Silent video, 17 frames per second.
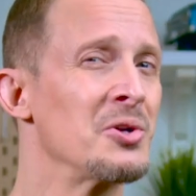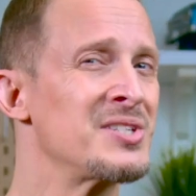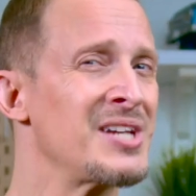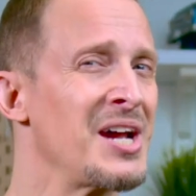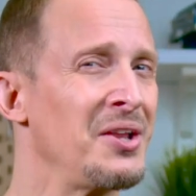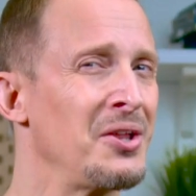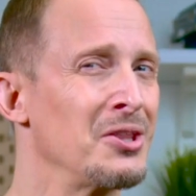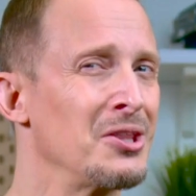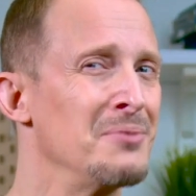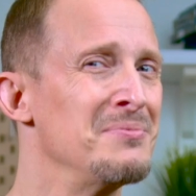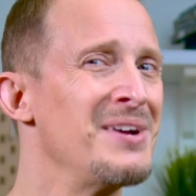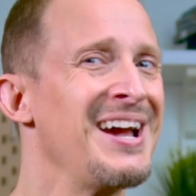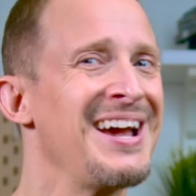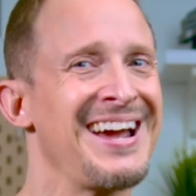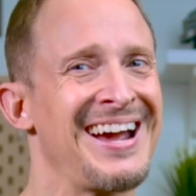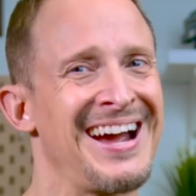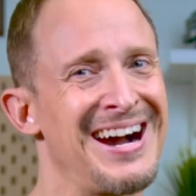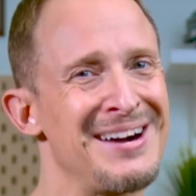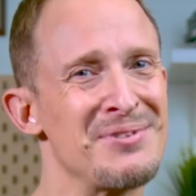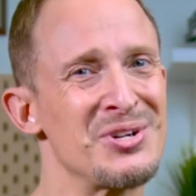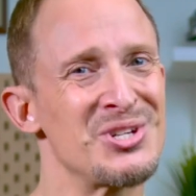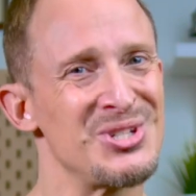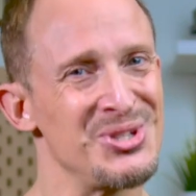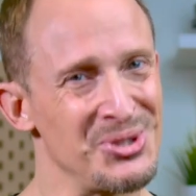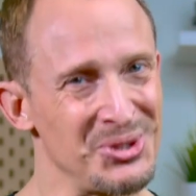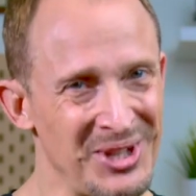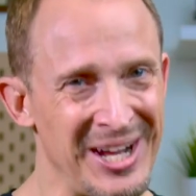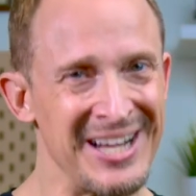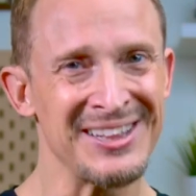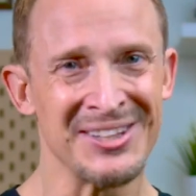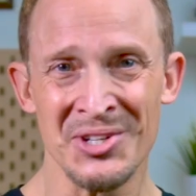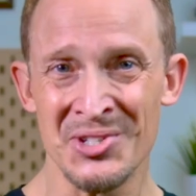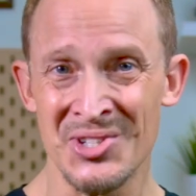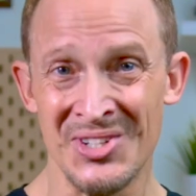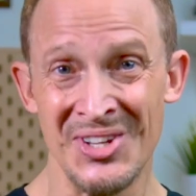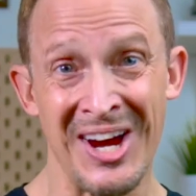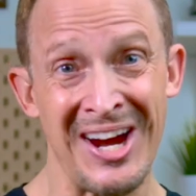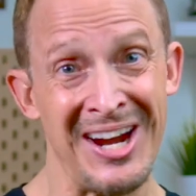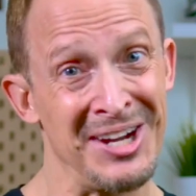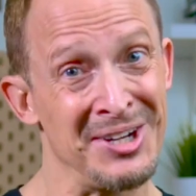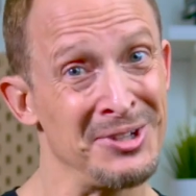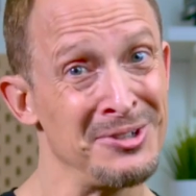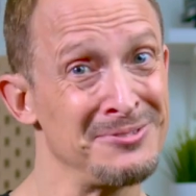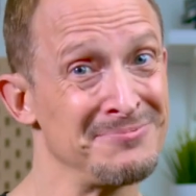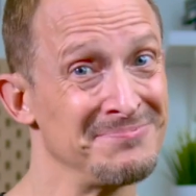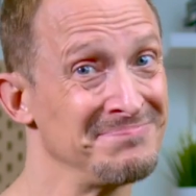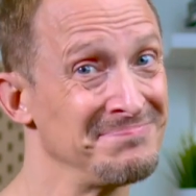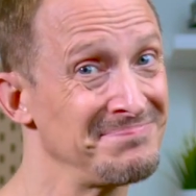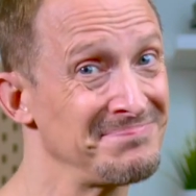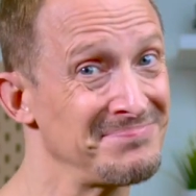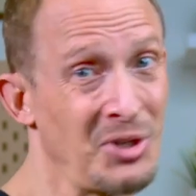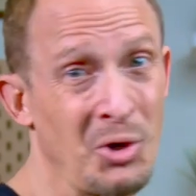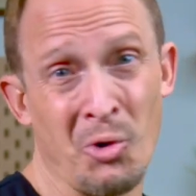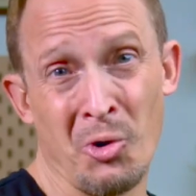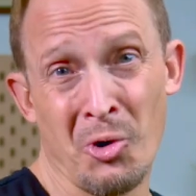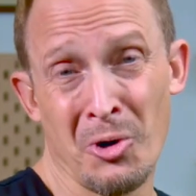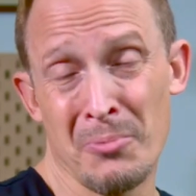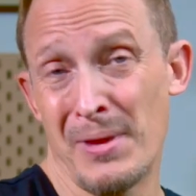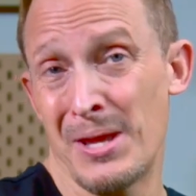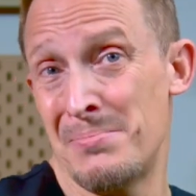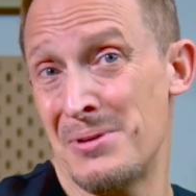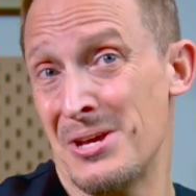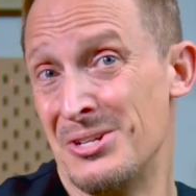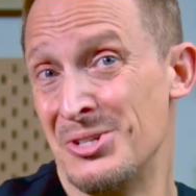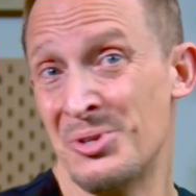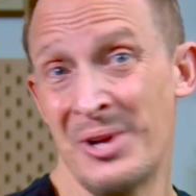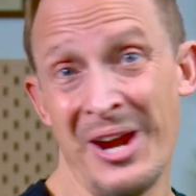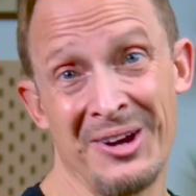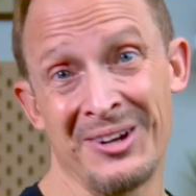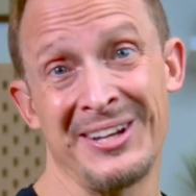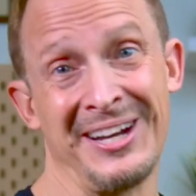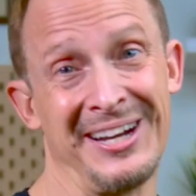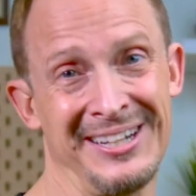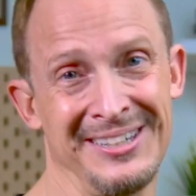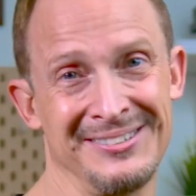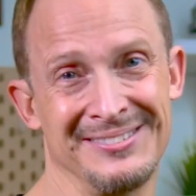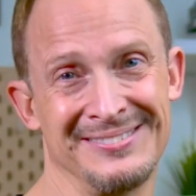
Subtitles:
are telling them how much you like their style or maybe a new haircut.